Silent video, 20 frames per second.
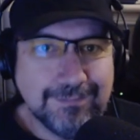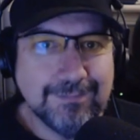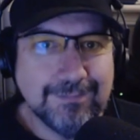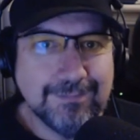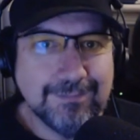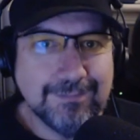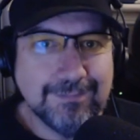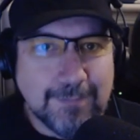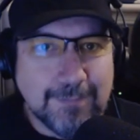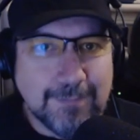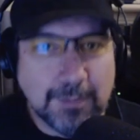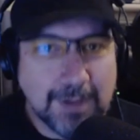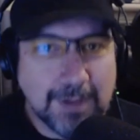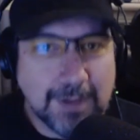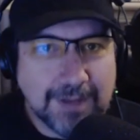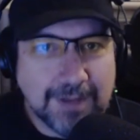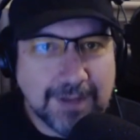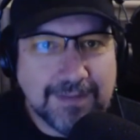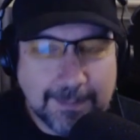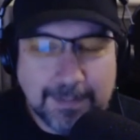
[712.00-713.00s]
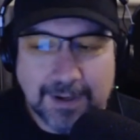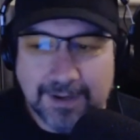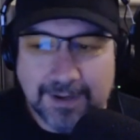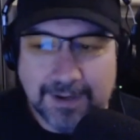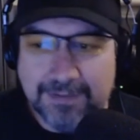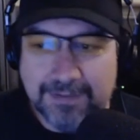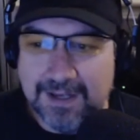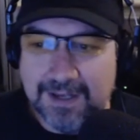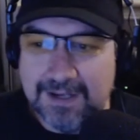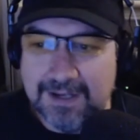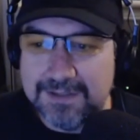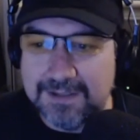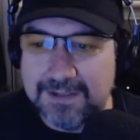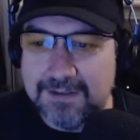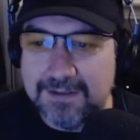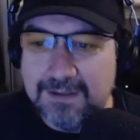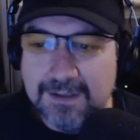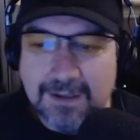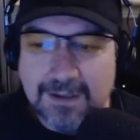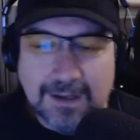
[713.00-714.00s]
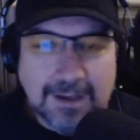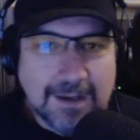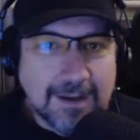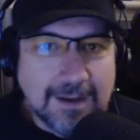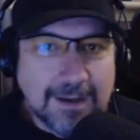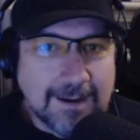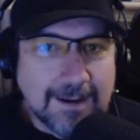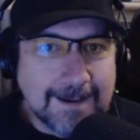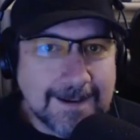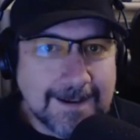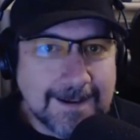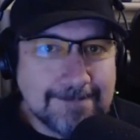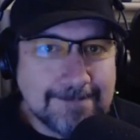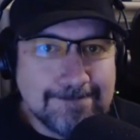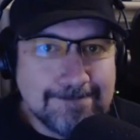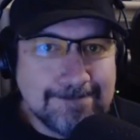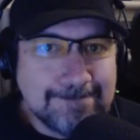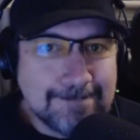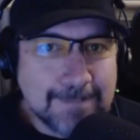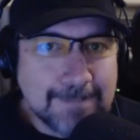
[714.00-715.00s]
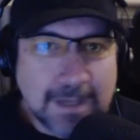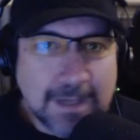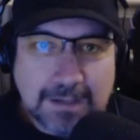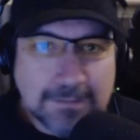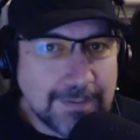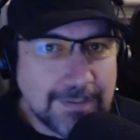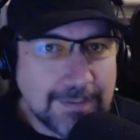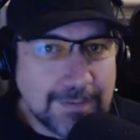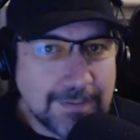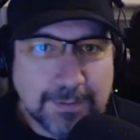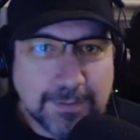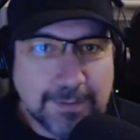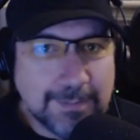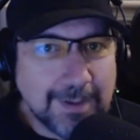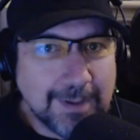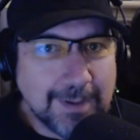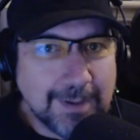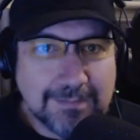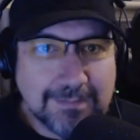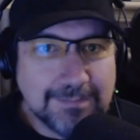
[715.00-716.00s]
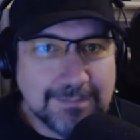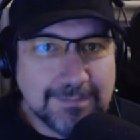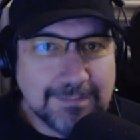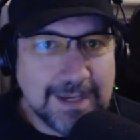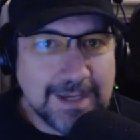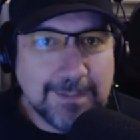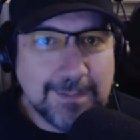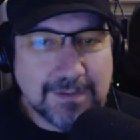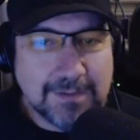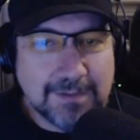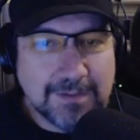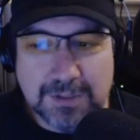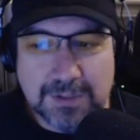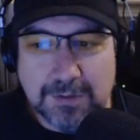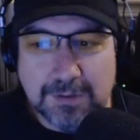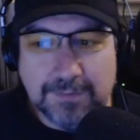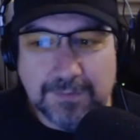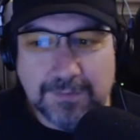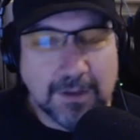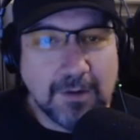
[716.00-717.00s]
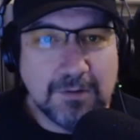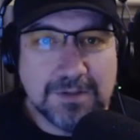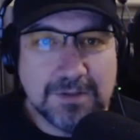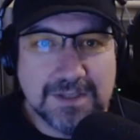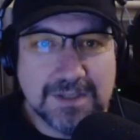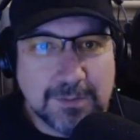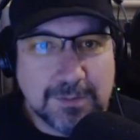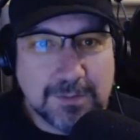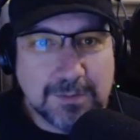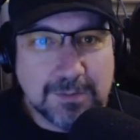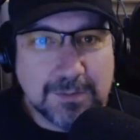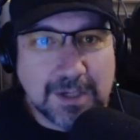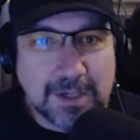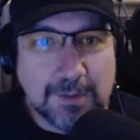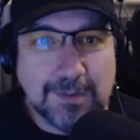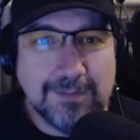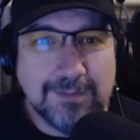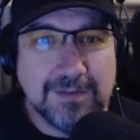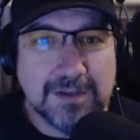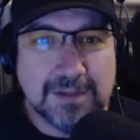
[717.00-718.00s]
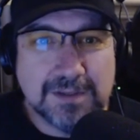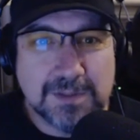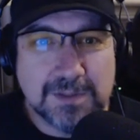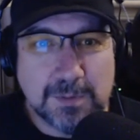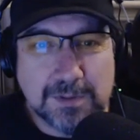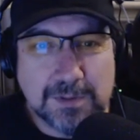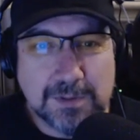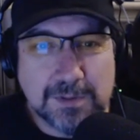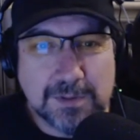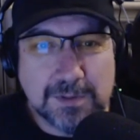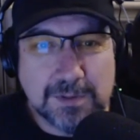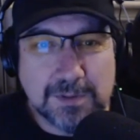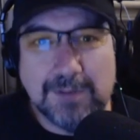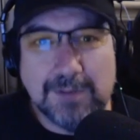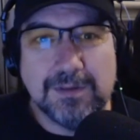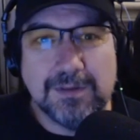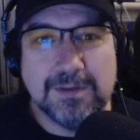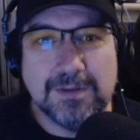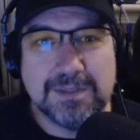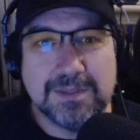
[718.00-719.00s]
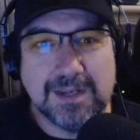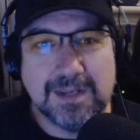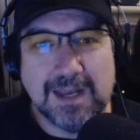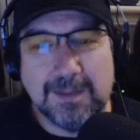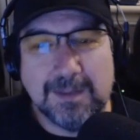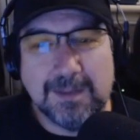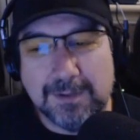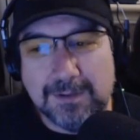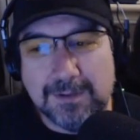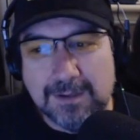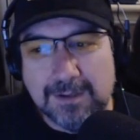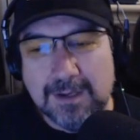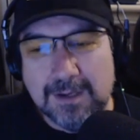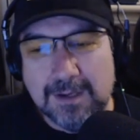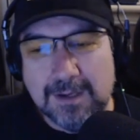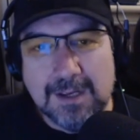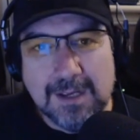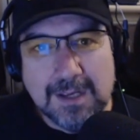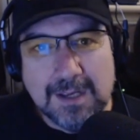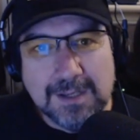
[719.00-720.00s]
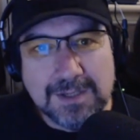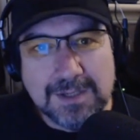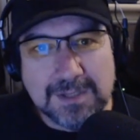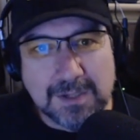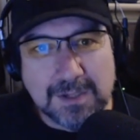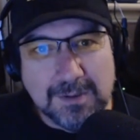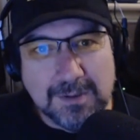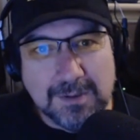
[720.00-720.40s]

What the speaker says: multiply that by 1,000. Went through my email server logs and there was no evidence whatsoever that this had happened. So